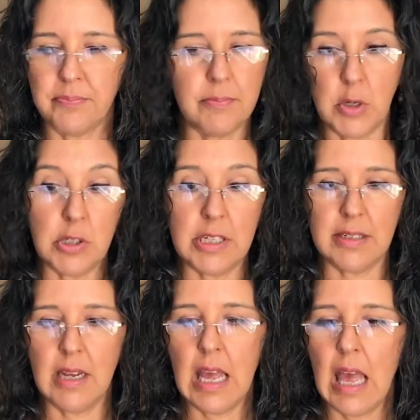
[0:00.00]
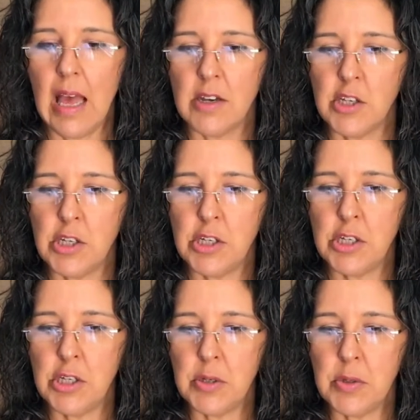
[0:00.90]
person,
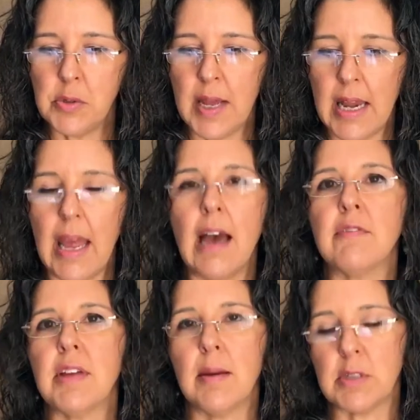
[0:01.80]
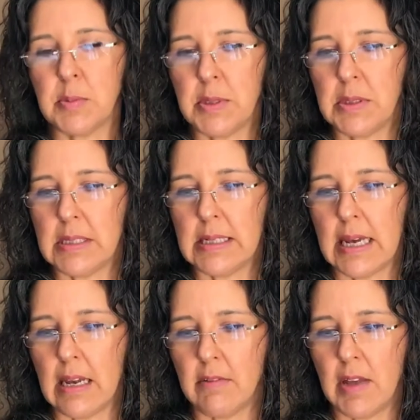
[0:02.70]
2.5 tablespoons a
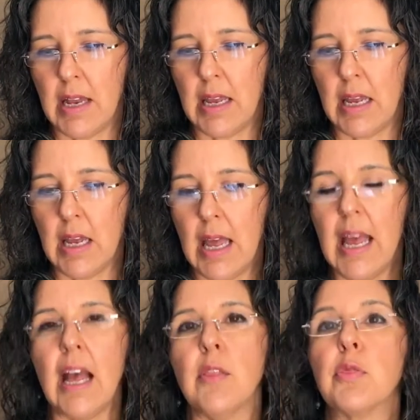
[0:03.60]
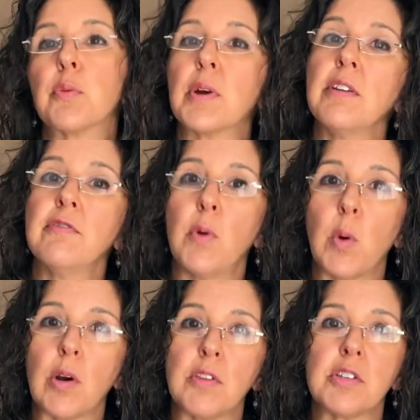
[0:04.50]
day of honey, and
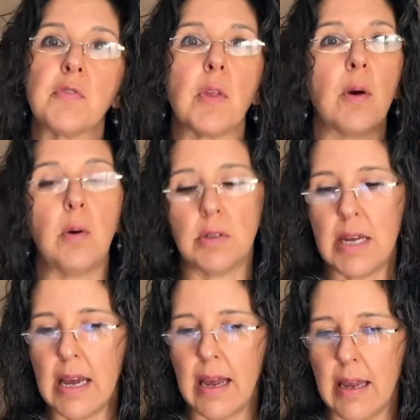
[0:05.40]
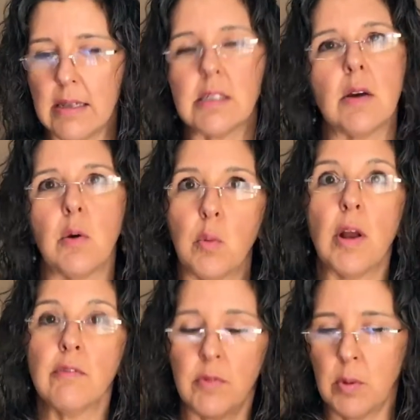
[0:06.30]
3/4 for the whole day, so
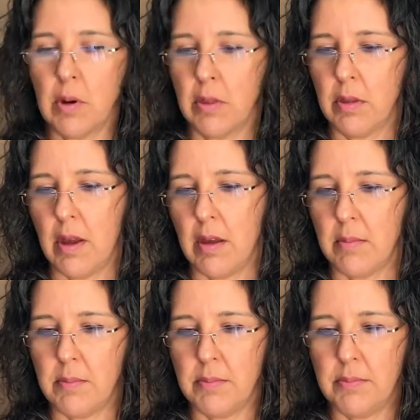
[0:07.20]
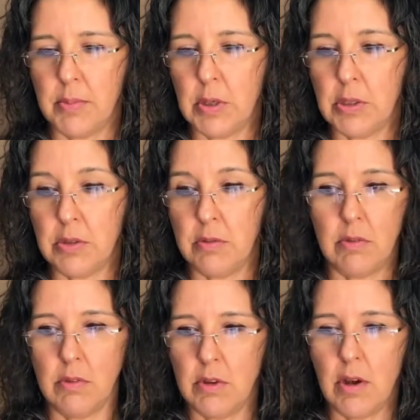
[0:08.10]
1/4 per
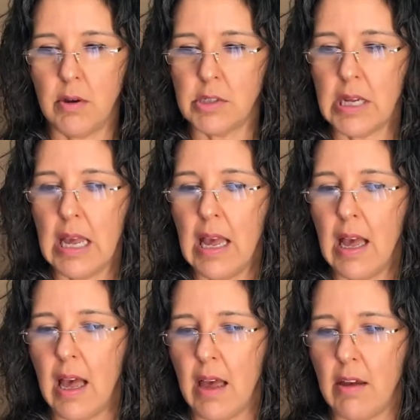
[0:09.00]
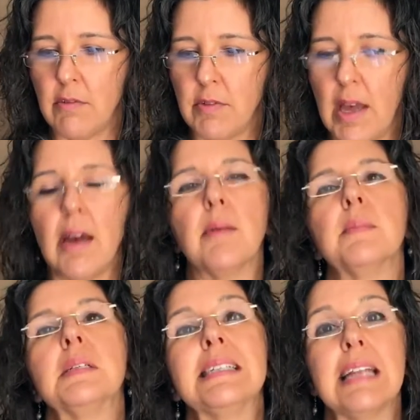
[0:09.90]
dose of
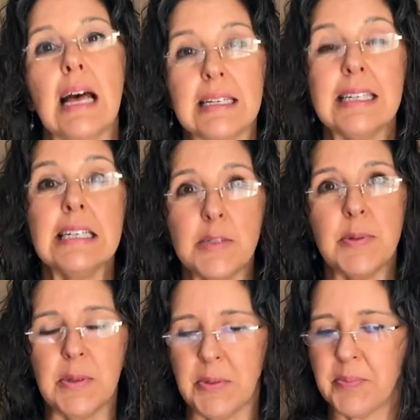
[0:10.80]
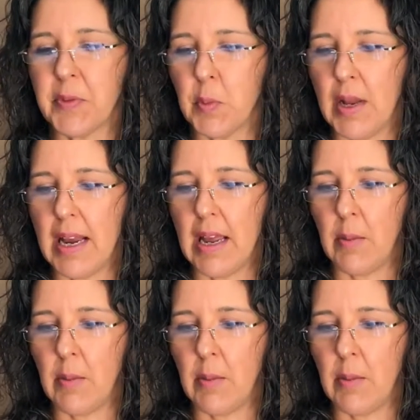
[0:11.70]
a teaspoon, one